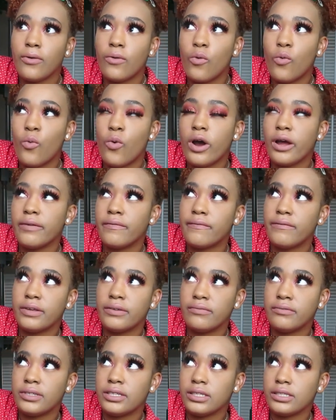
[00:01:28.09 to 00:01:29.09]

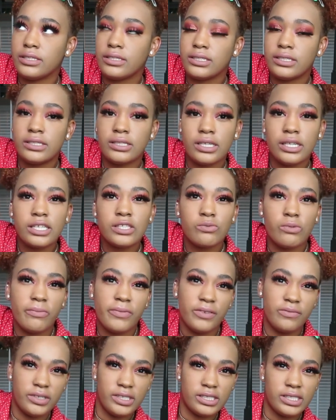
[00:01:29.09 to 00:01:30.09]
156,
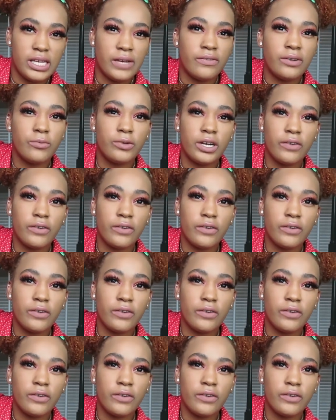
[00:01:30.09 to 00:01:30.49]
157